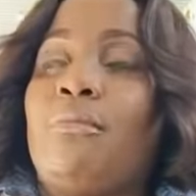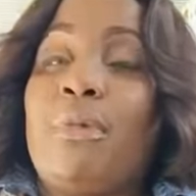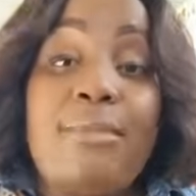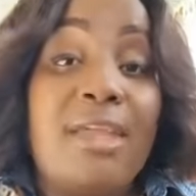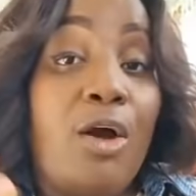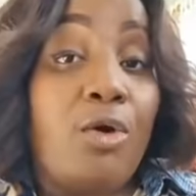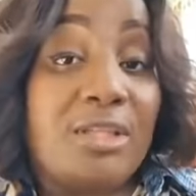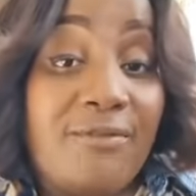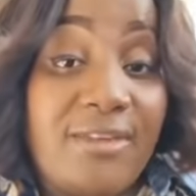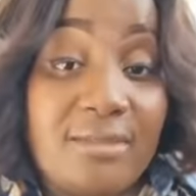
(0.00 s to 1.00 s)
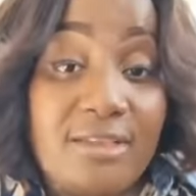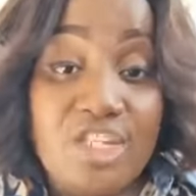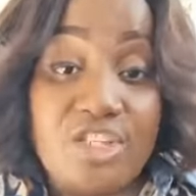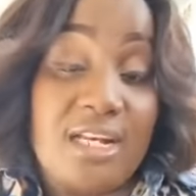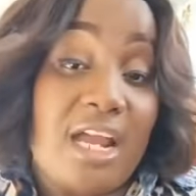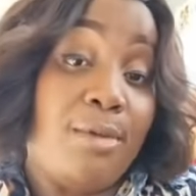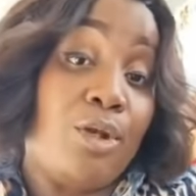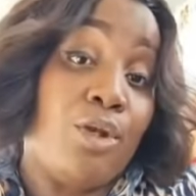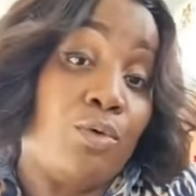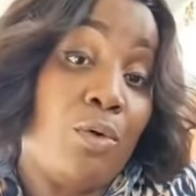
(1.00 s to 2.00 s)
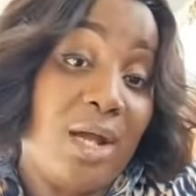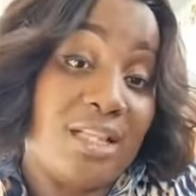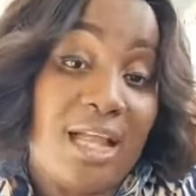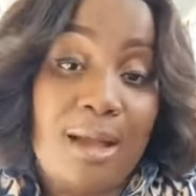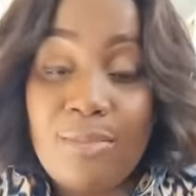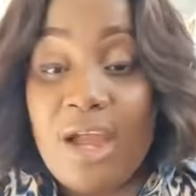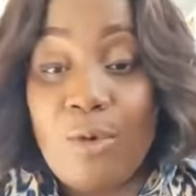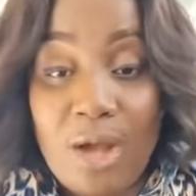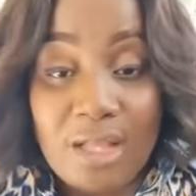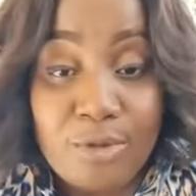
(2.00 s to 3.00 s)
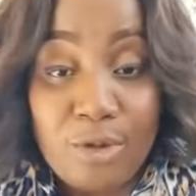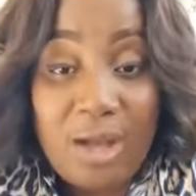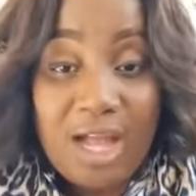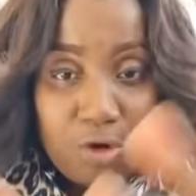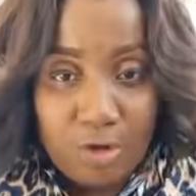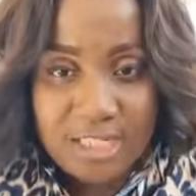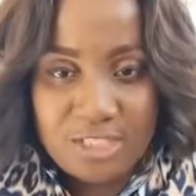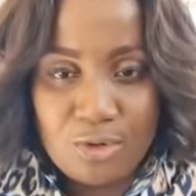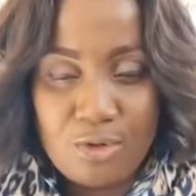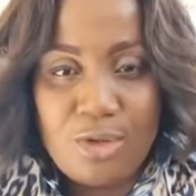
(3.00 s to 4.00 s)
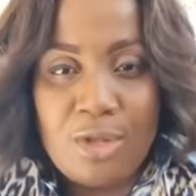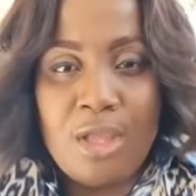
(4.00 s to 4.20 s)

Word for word: Might be a out of vexation and I don't know what happened or what. I don't want to go there so.